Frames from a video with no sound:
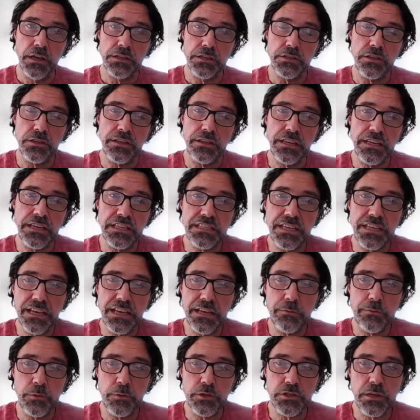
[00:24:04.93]
So these
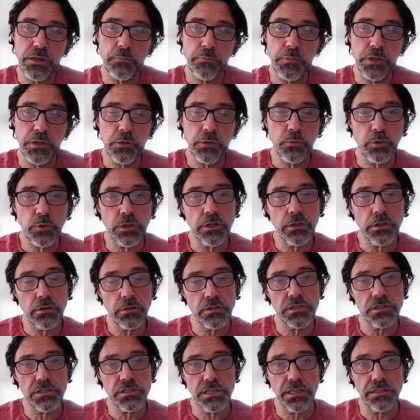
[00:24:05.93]
animals can be really
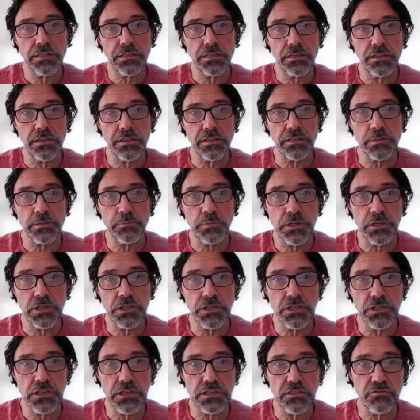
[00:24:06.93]
good sentinel
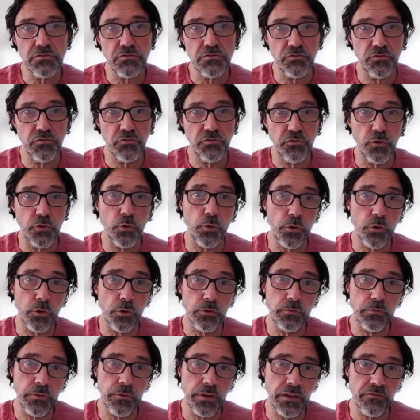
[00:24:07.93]
species
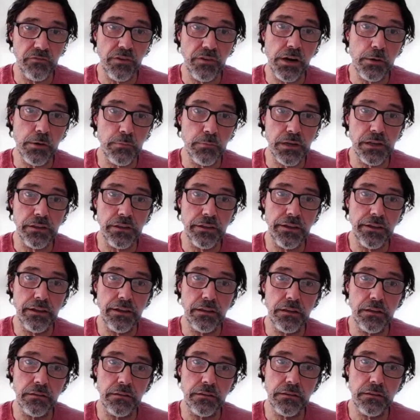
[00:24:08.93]
for environmental
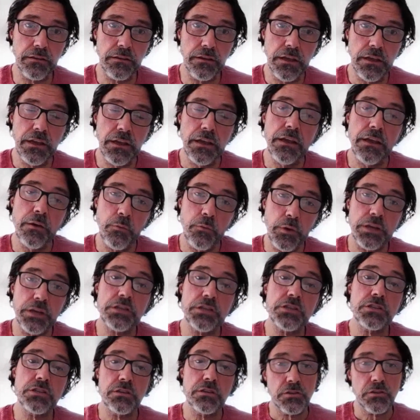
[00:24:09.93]
health,
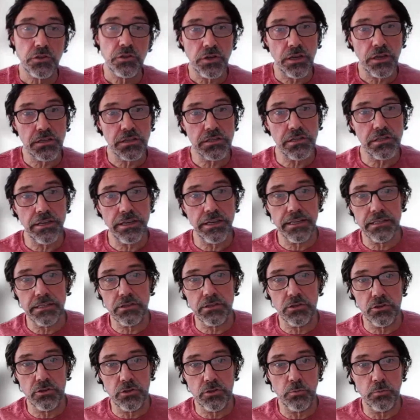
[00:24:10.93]
which translate
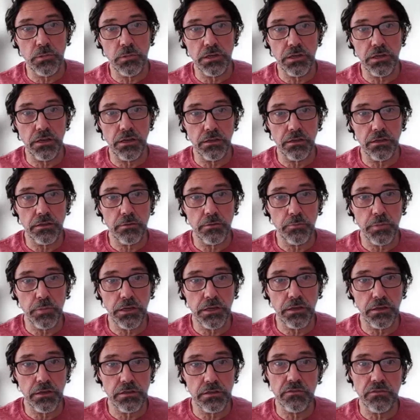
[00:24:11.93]
to human health,
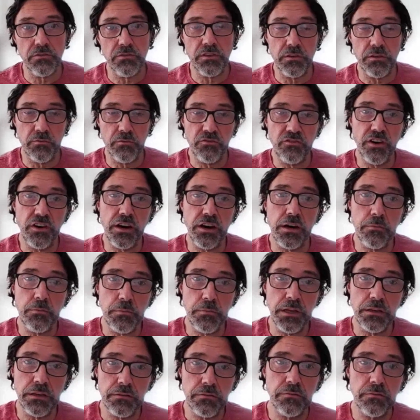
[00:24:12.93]
because if the
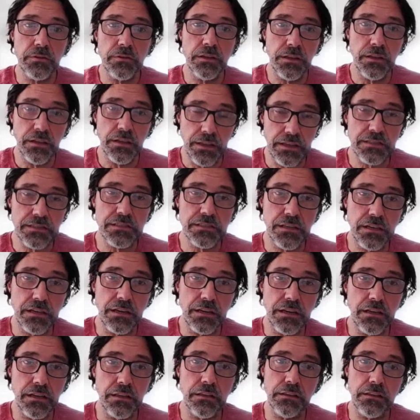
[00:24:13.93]
environment is not
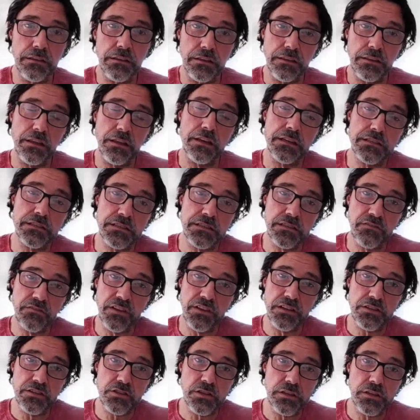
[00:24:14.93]
healthy, that is
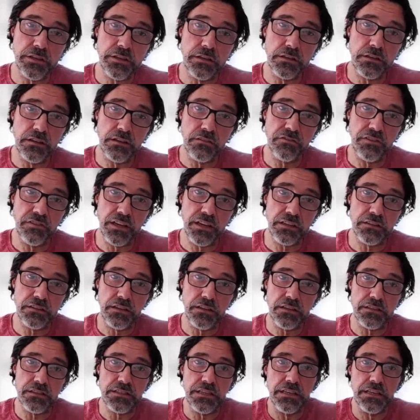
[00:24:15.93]
eventually going to affect
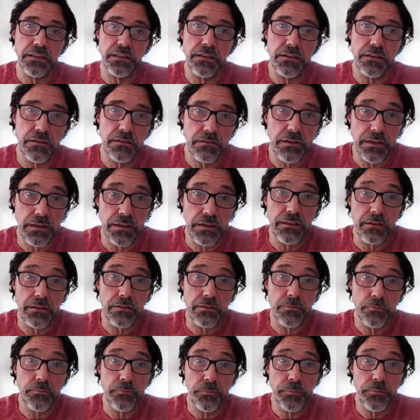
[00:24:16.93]
us
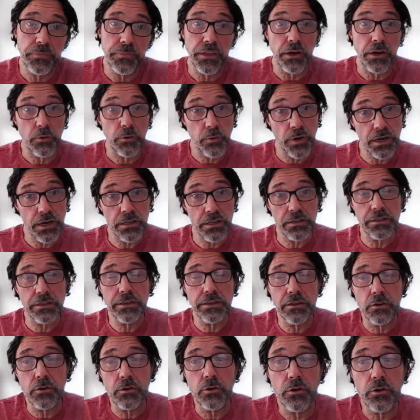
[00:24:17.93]
either
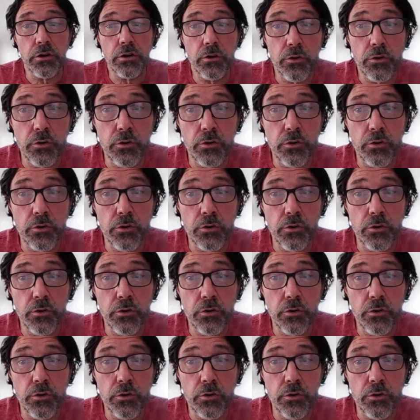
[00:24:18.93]
directly or